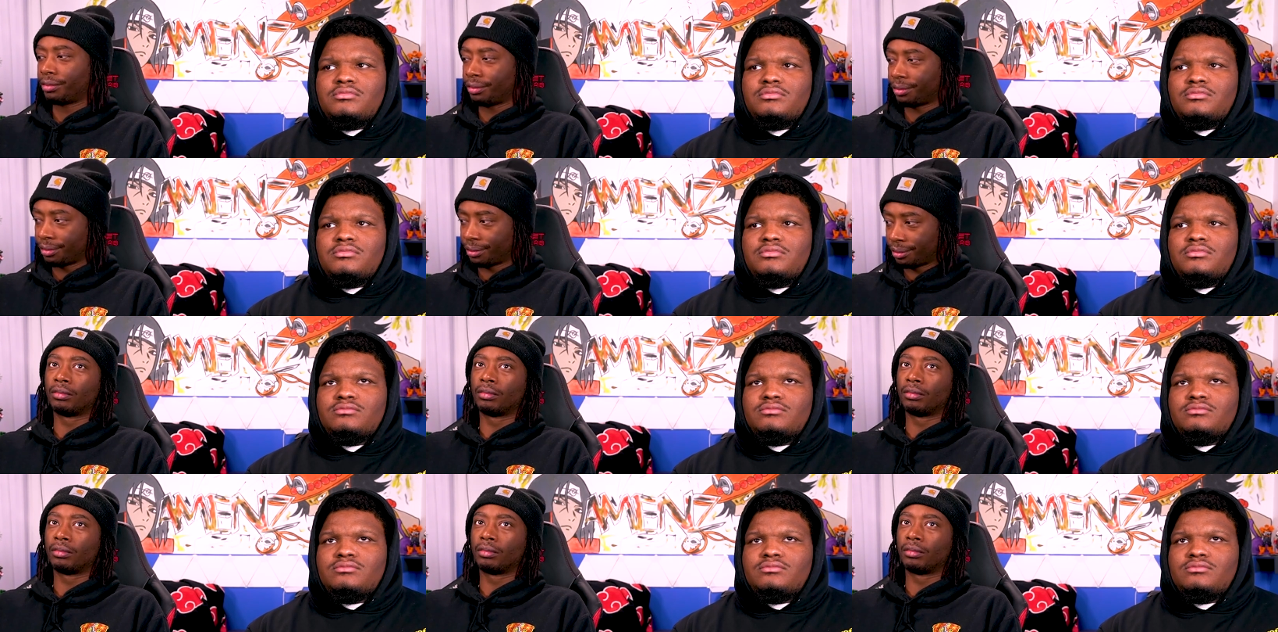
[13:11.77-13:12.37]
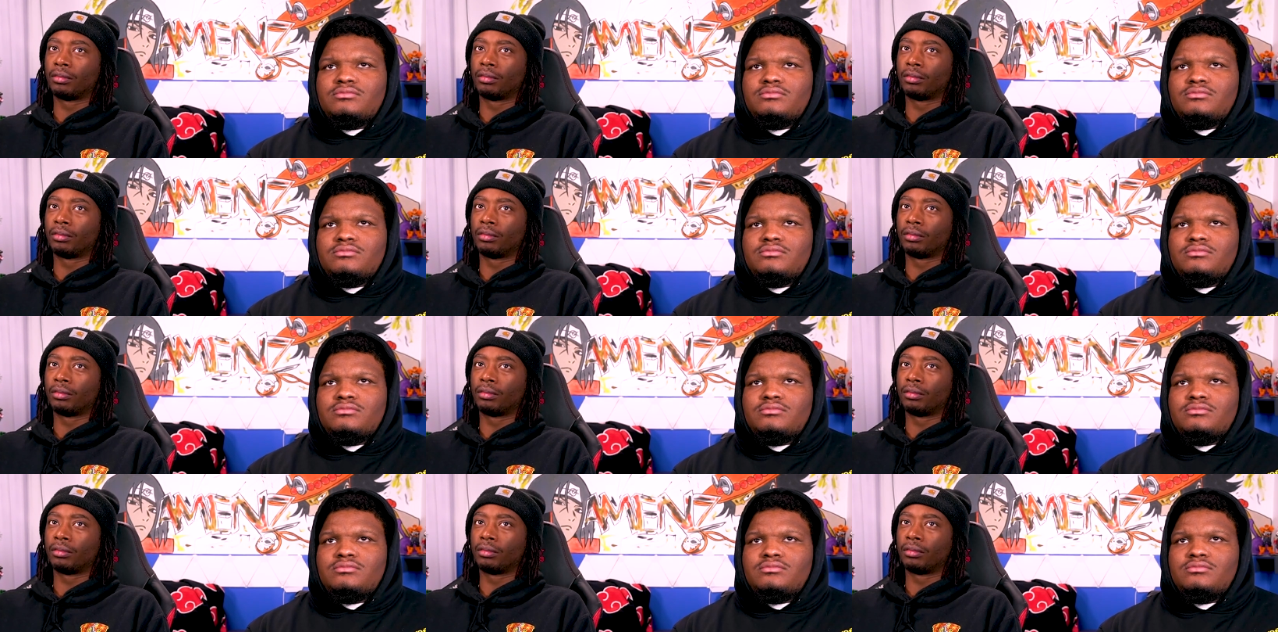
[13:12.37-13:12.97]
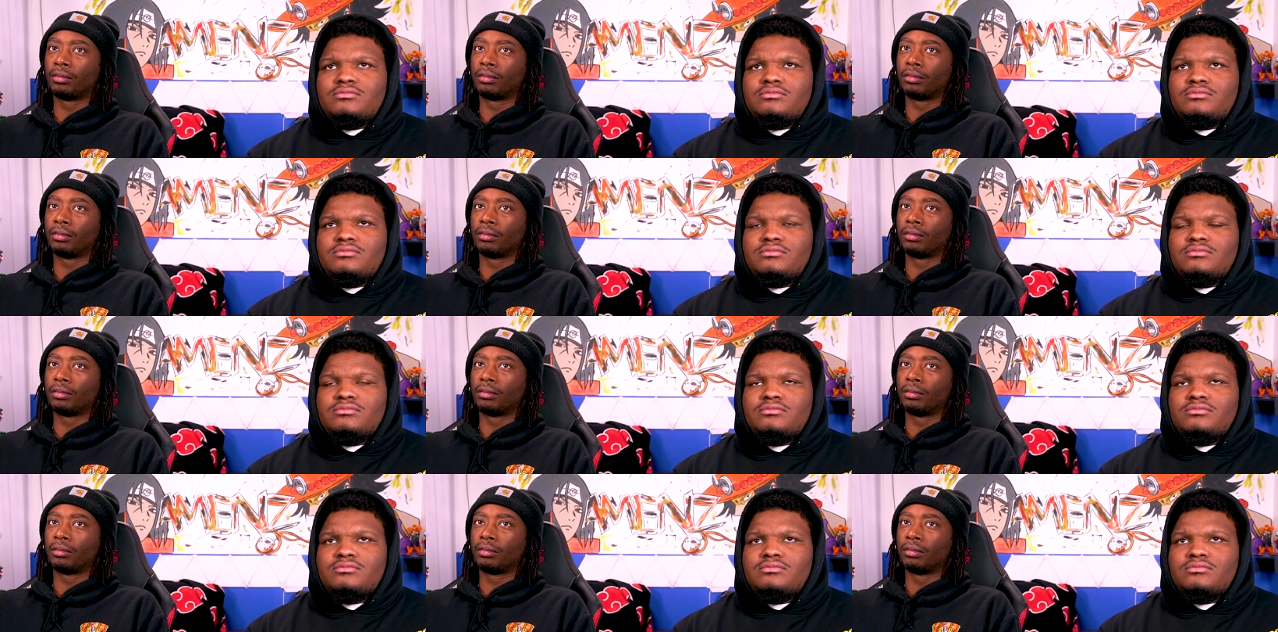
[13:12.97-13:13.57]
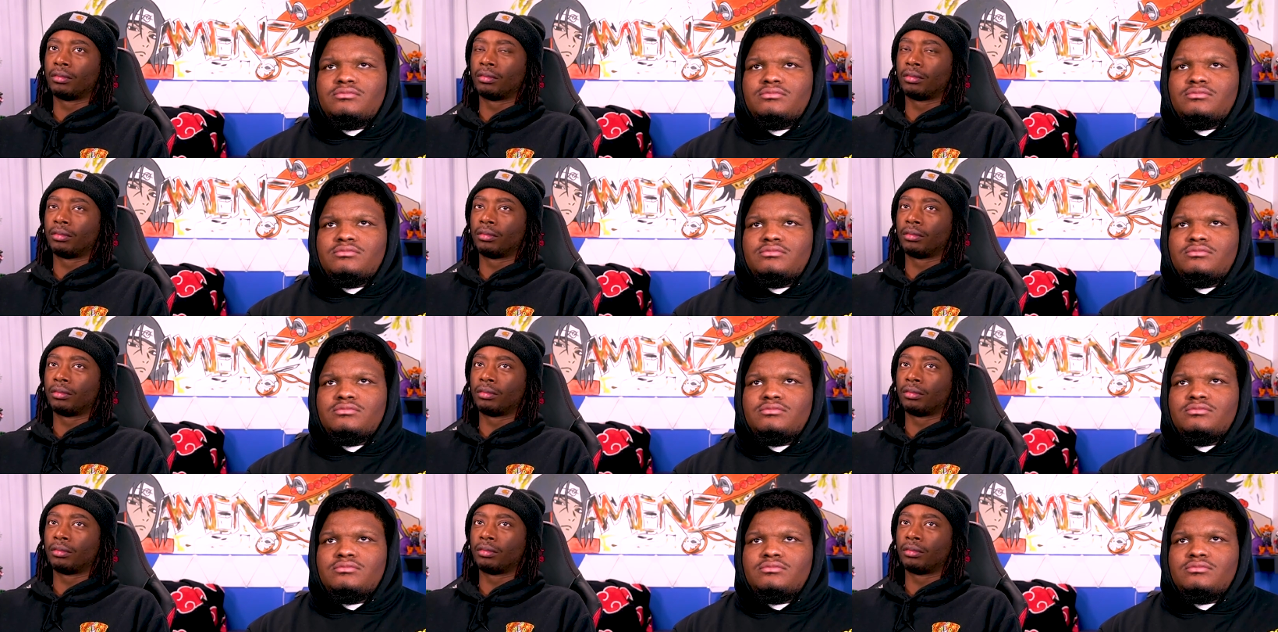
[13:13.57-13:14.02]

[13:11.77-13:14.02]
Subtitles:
[no speech]